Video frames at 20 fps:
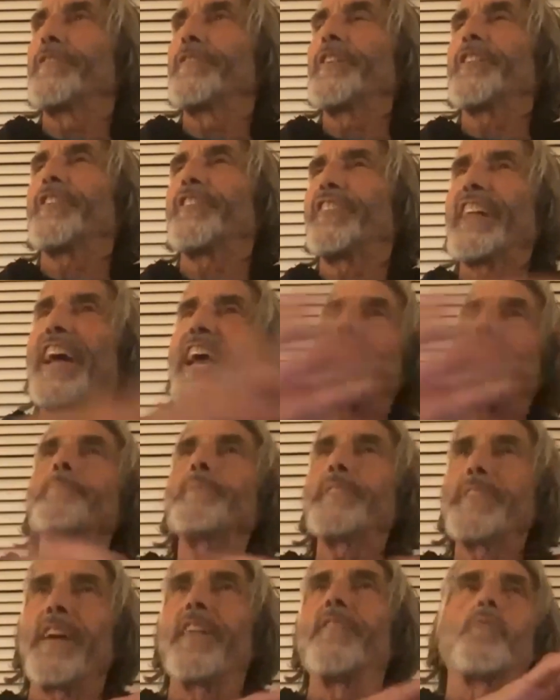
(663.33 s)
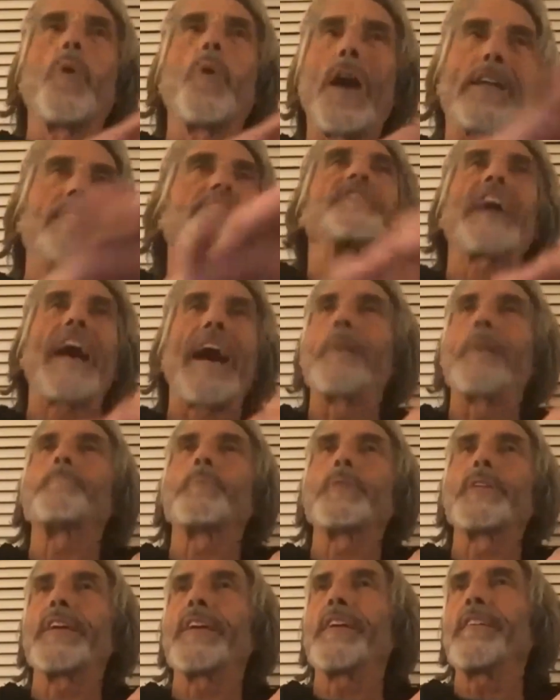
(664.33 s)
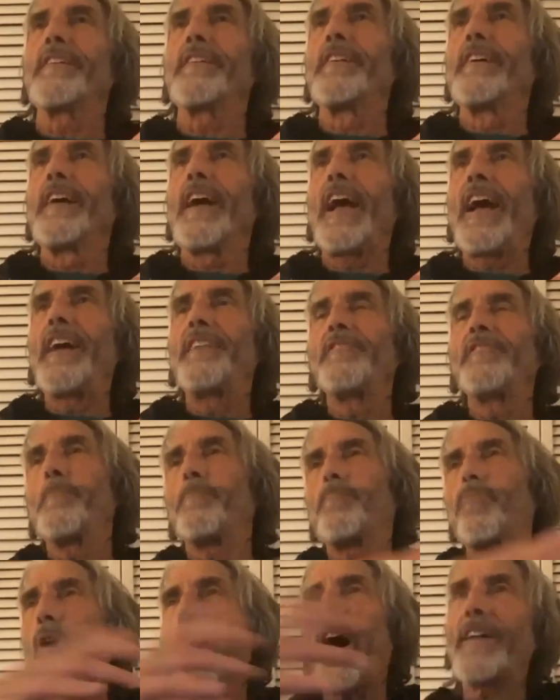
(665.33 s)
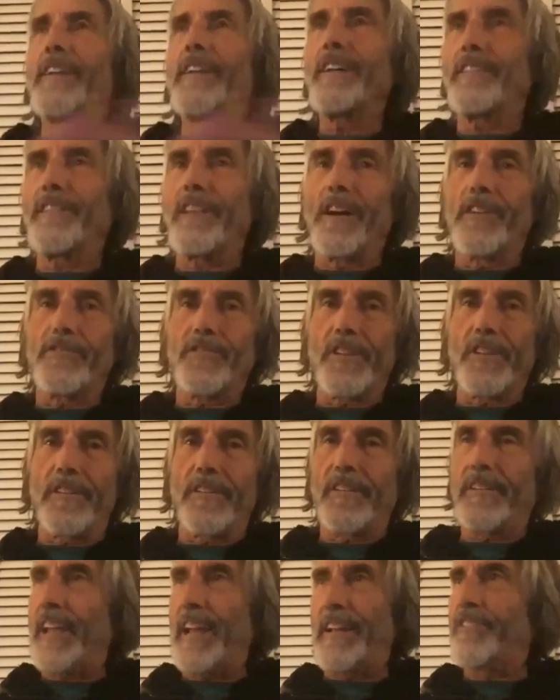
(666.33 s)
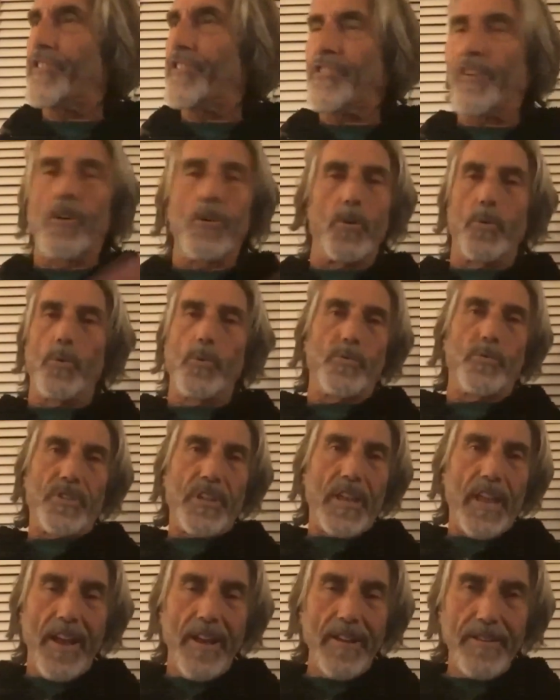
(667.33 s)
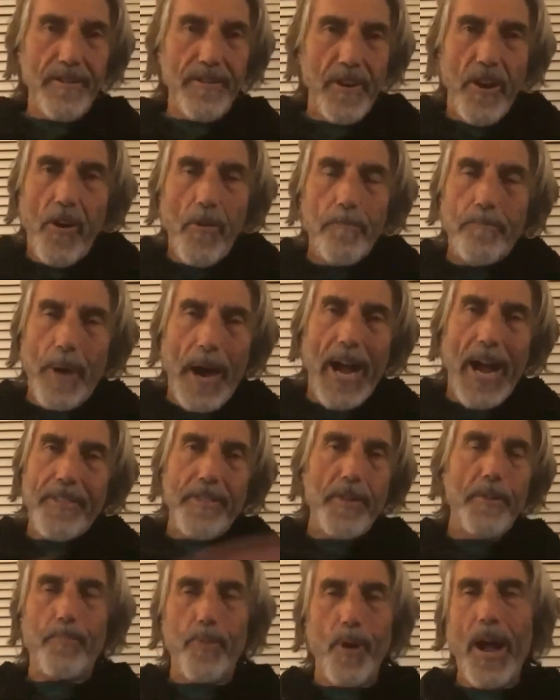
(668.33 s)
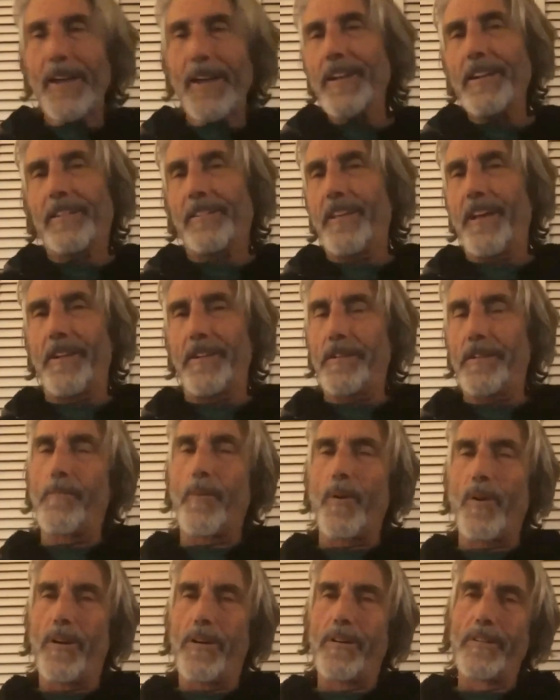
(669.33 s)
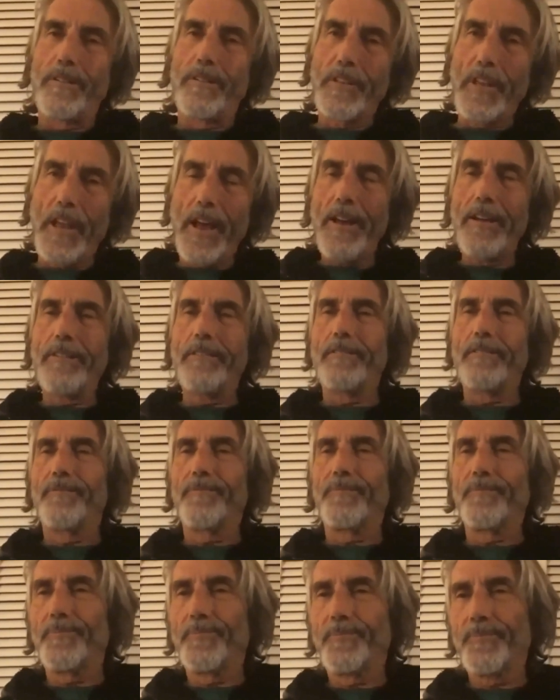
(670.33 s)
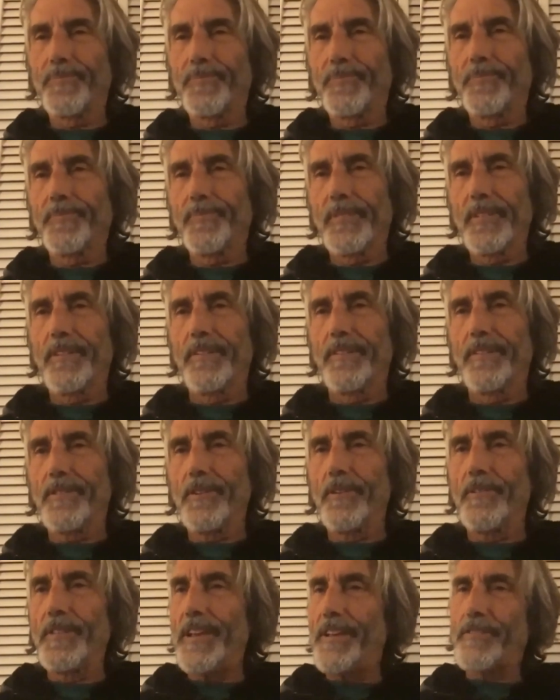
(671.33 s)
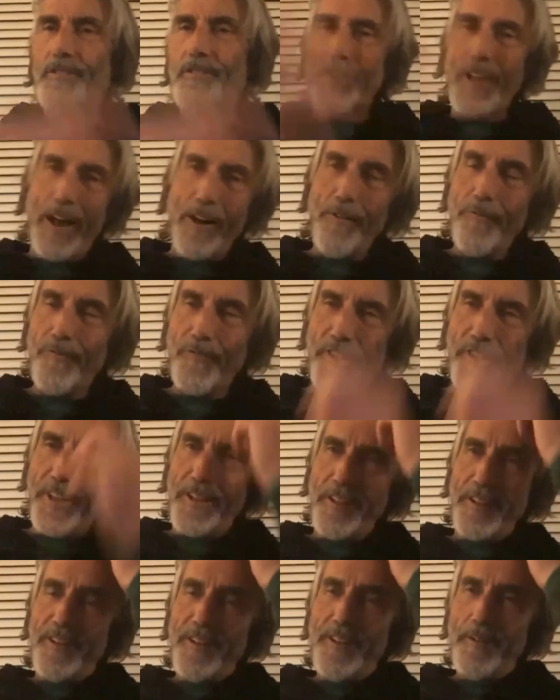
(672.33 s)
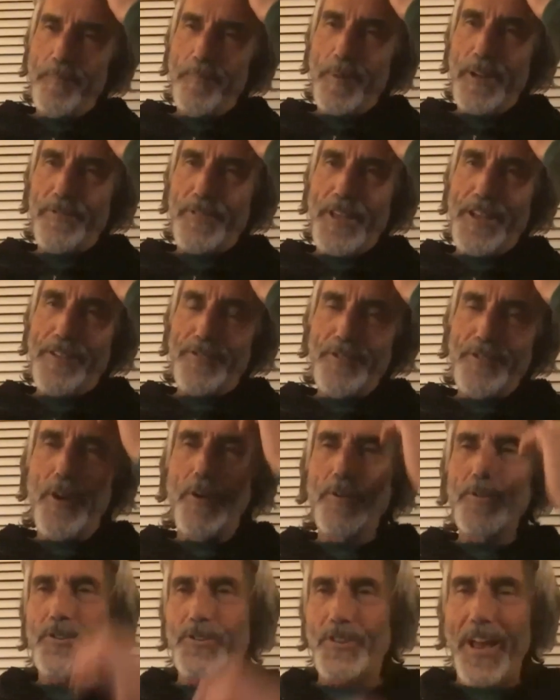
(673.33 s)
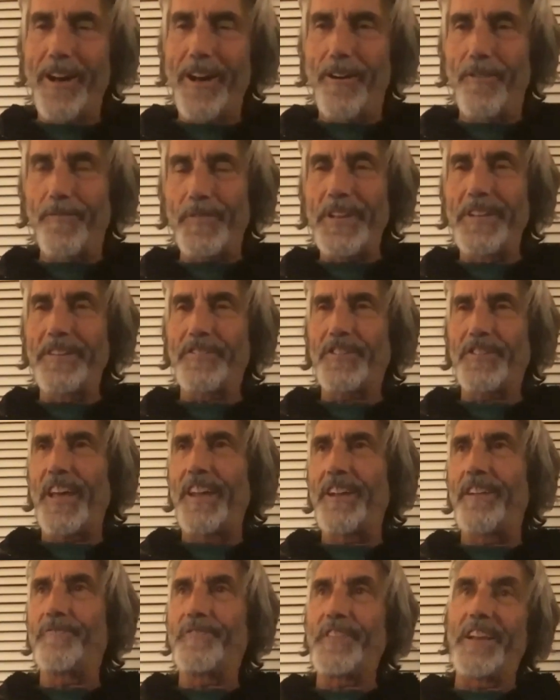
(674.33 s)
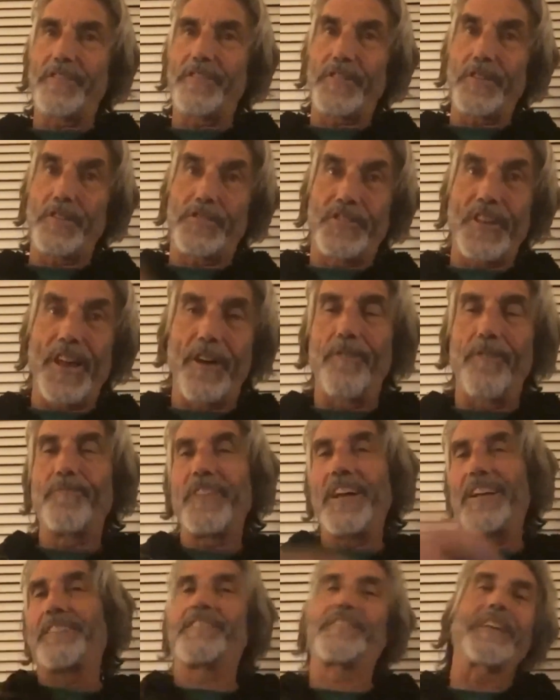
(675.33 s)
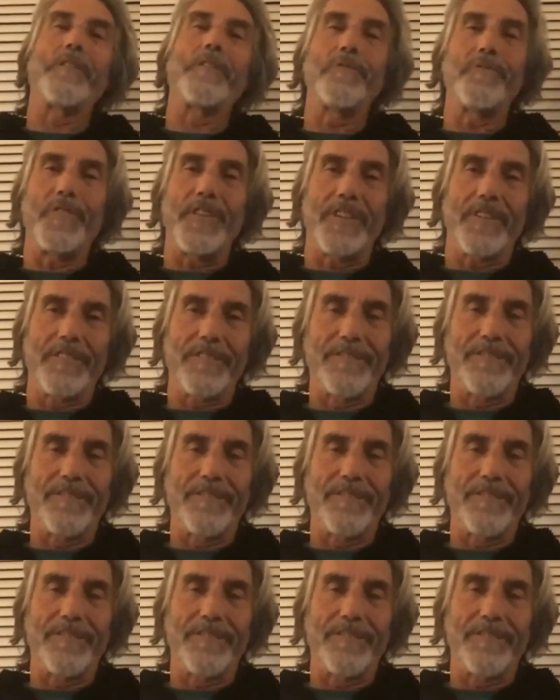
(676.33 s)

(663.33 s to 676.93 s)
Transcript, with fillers: the claiming of what's happening and the product doesn't get sold, yeah? You don't buy the product anymore, yeah? So there's selfing, but there's no self, instead of there's a self that's selfing.